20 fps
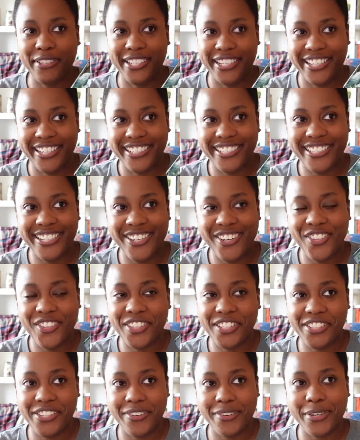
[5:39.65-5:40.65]
to continue the
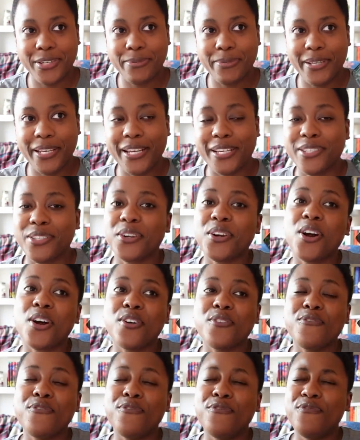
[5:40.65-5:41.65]
series, because there
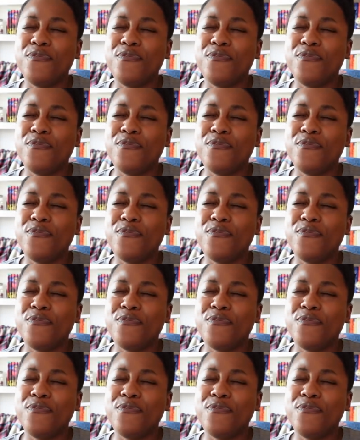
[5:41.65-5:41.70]
are